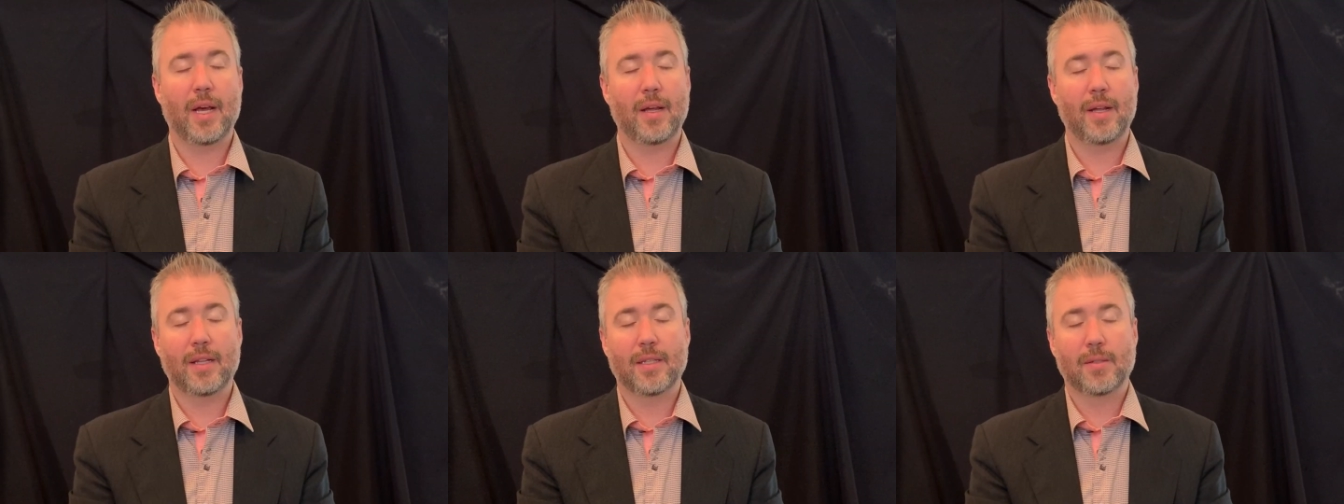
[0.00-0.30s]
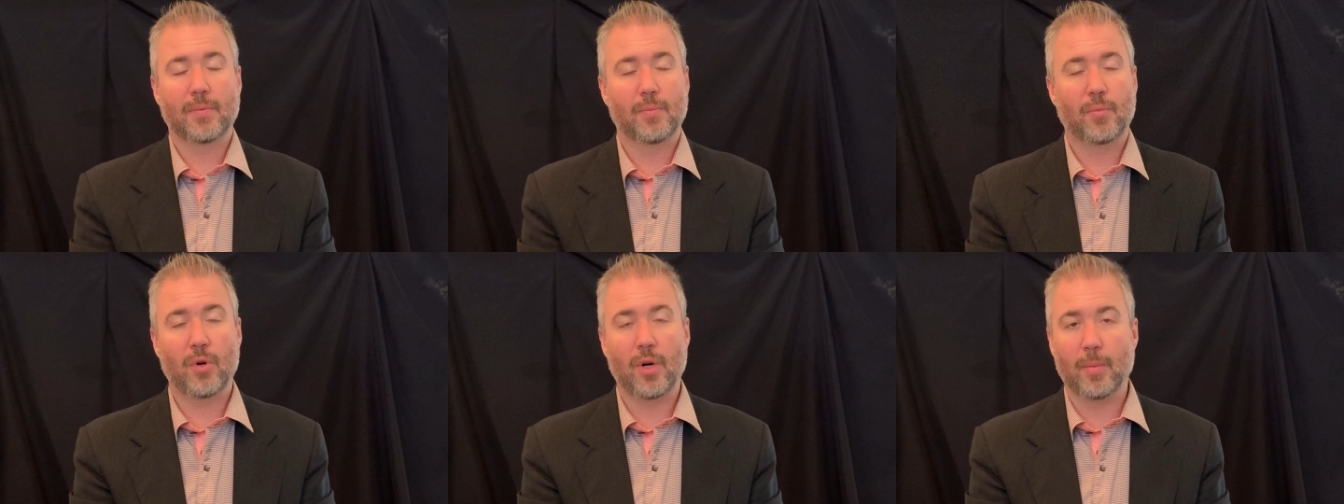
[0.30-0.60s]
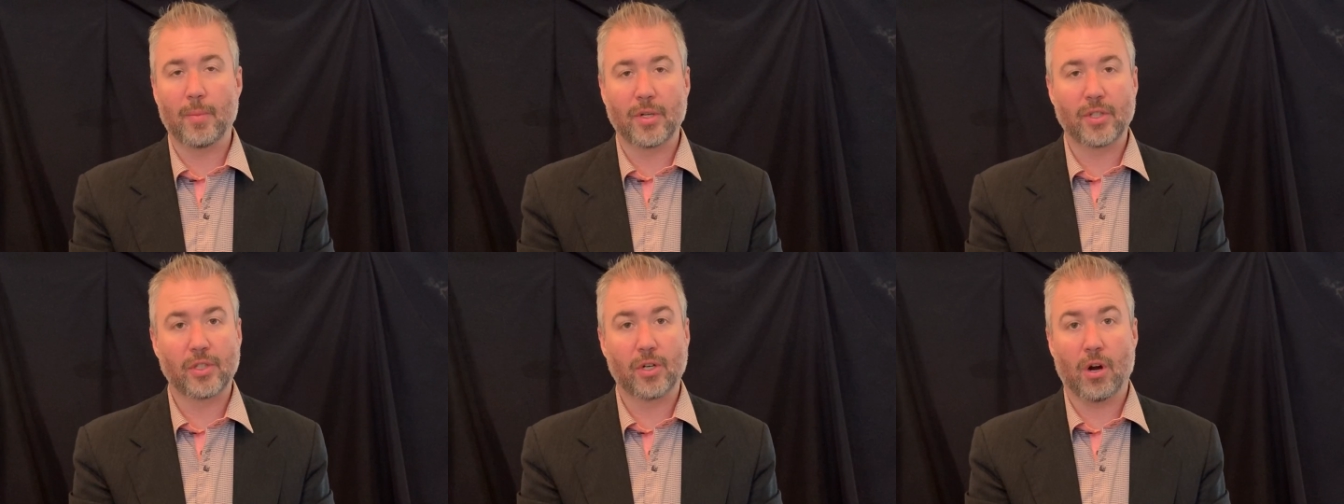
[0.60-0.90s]
Yeah, it's
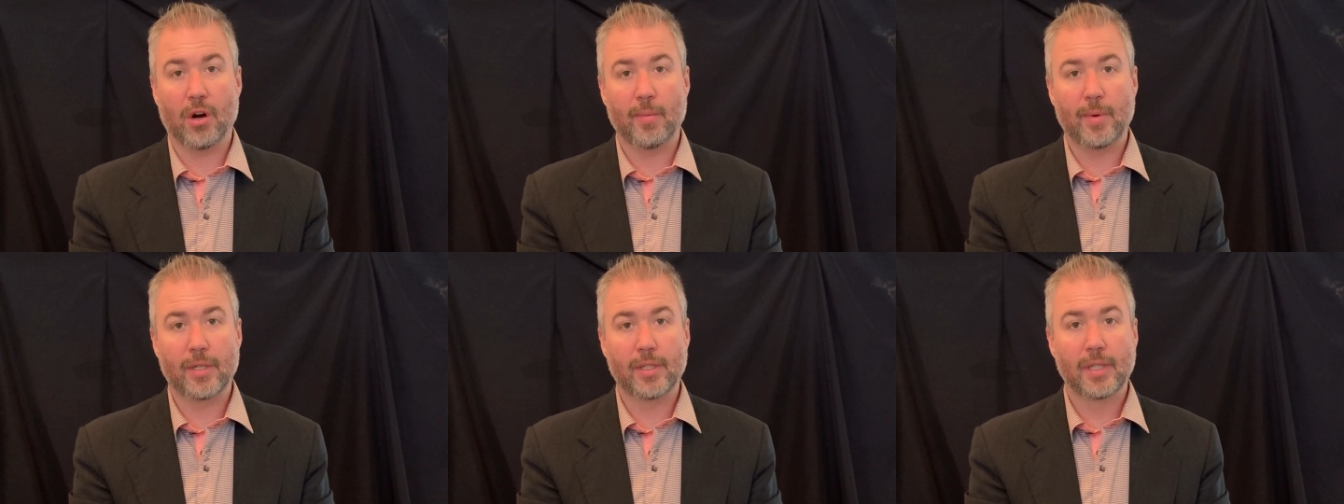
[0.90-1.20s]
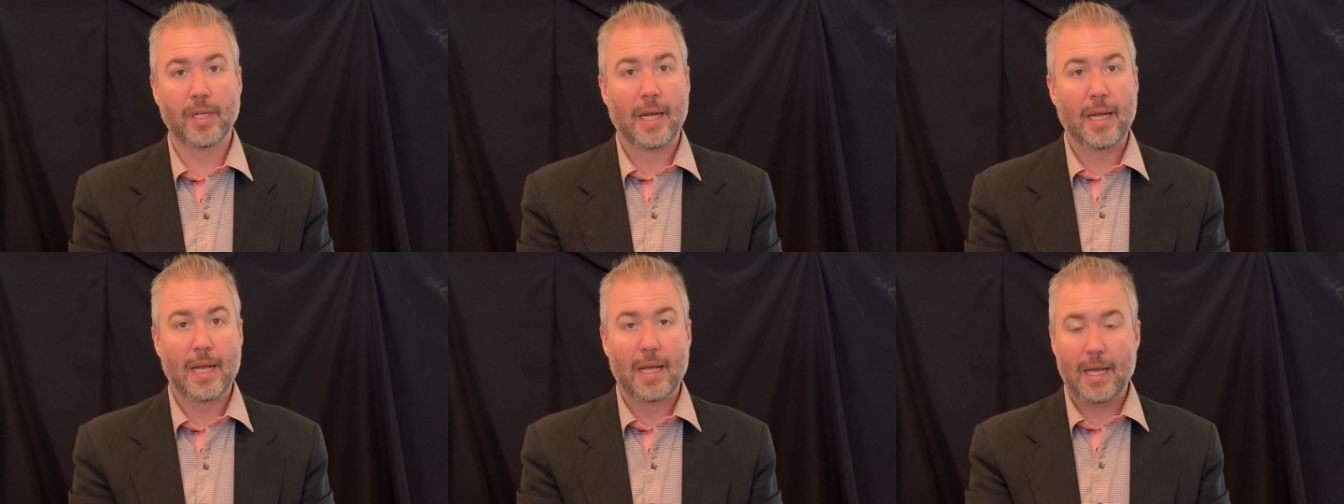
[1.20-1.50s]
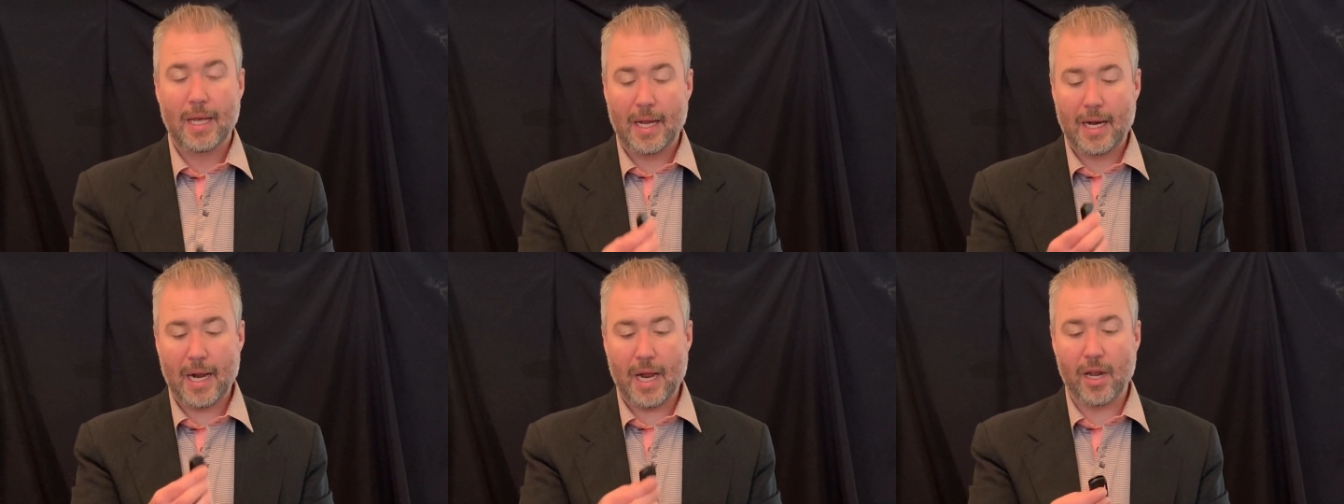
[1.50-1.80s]
pretty much garbage.
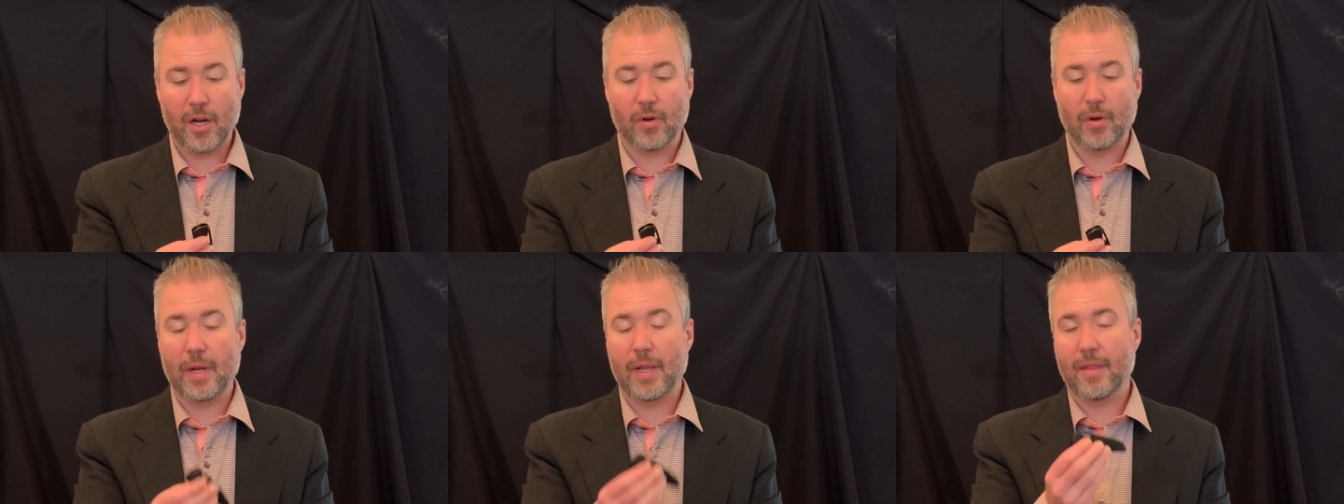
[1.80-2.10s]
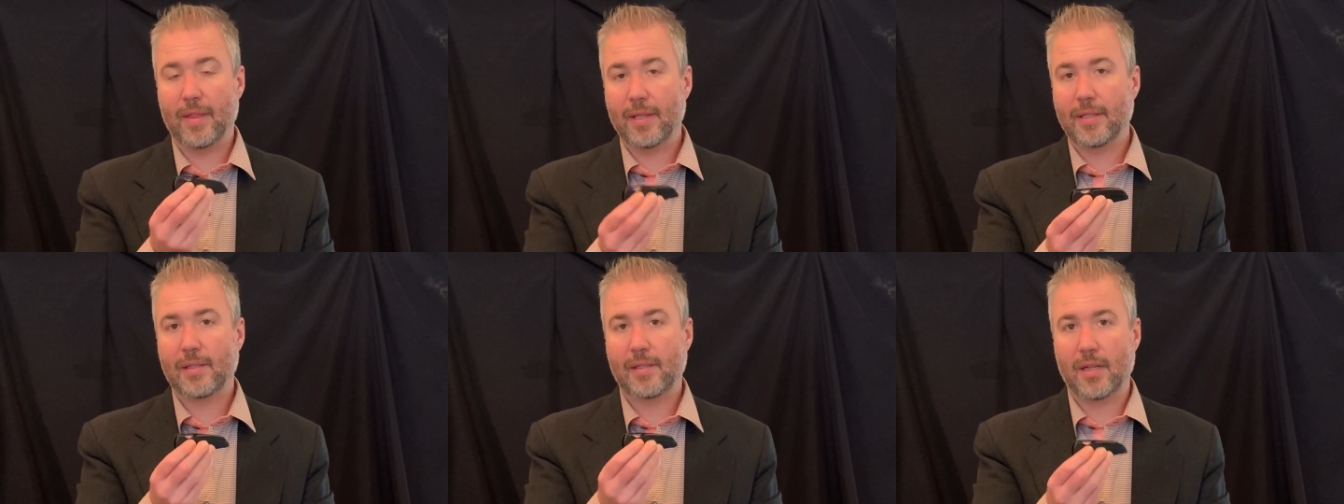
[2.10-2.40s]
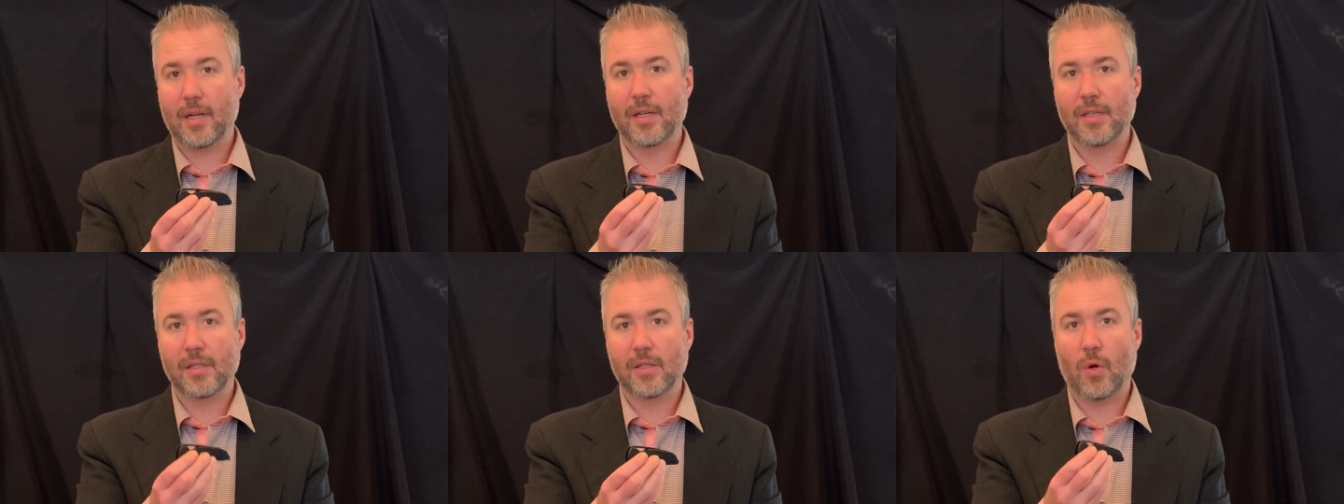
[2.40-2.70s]
And I agree, this
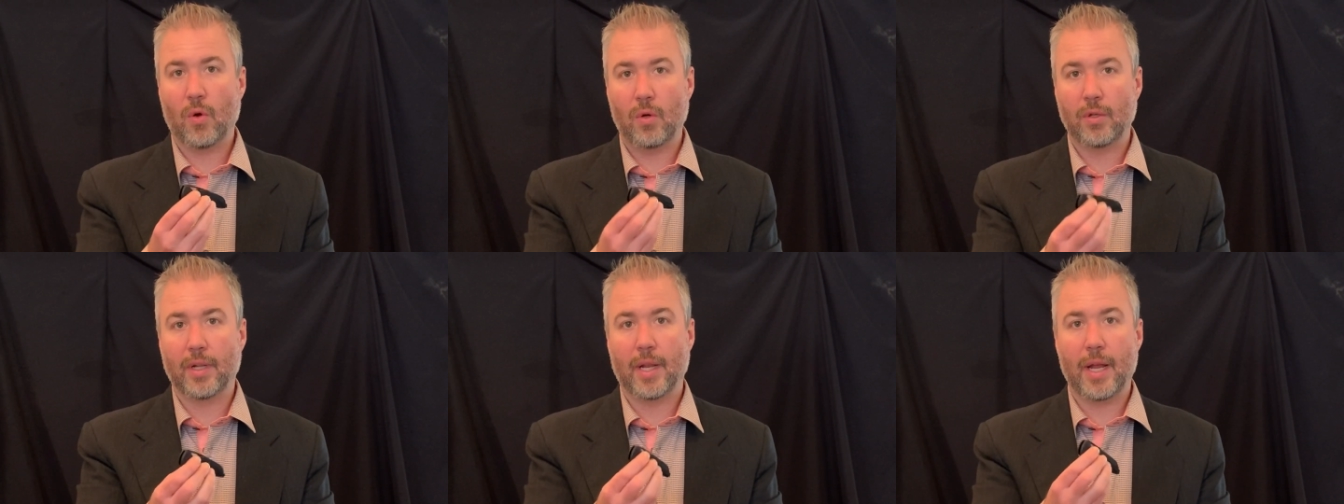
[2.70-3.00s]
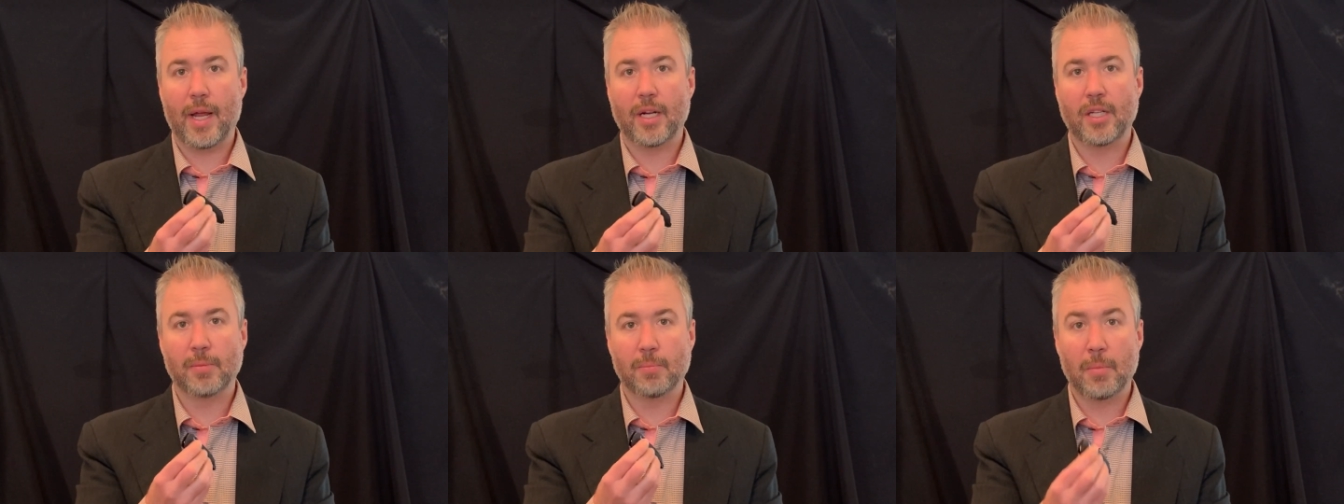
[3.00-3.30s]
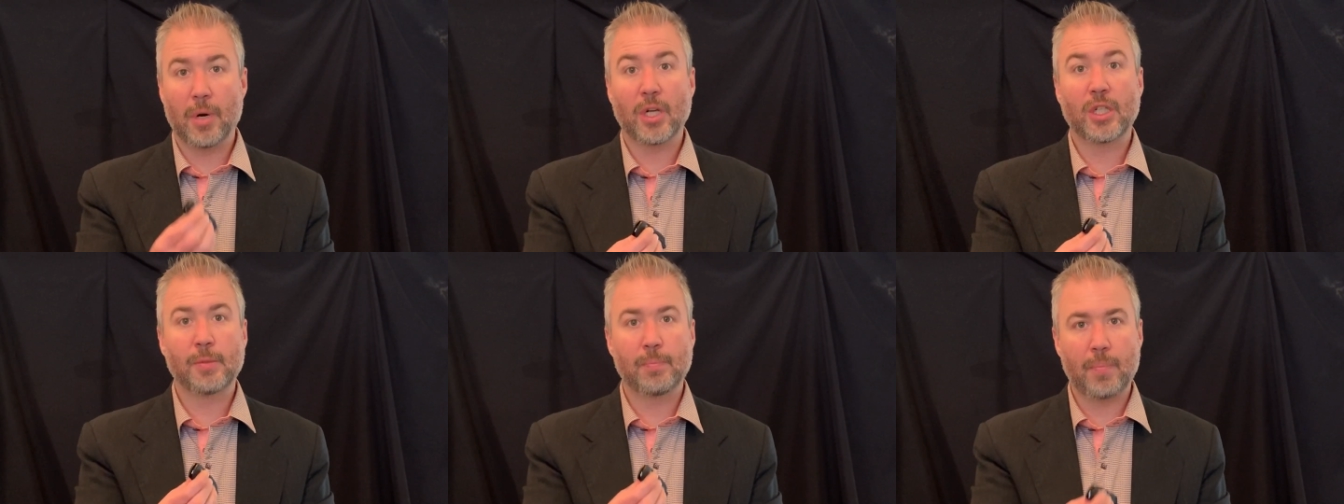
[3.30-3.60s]
does hold an edge
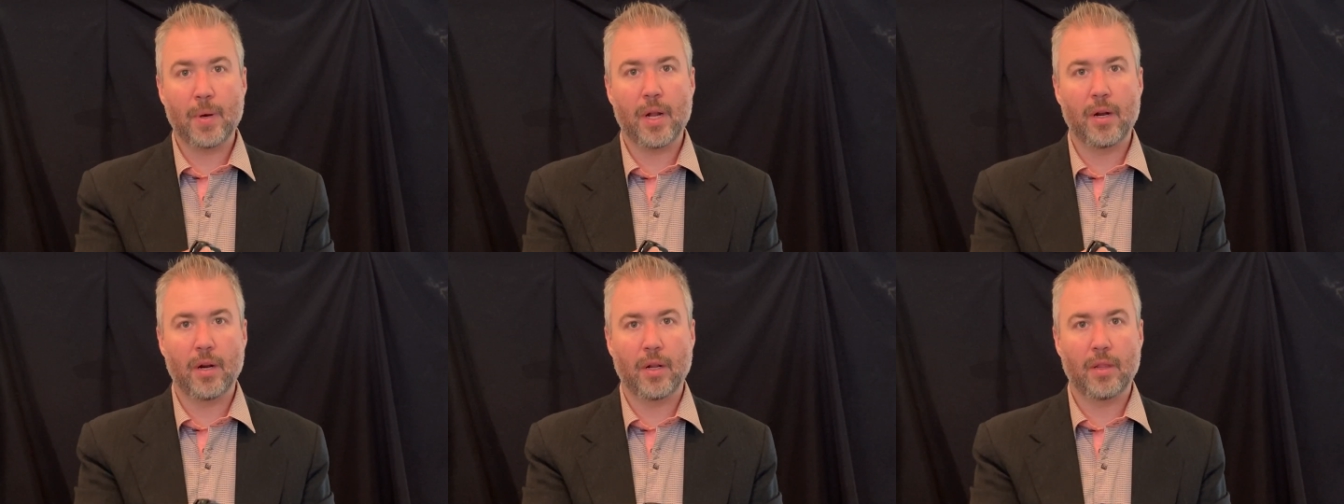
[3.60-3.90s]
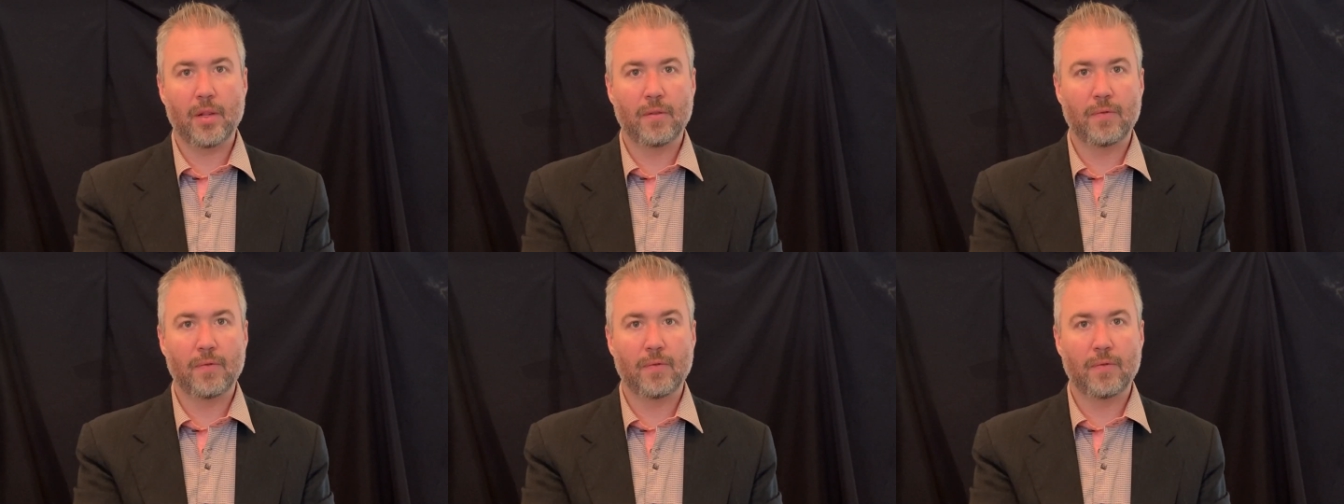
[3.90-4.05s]
much better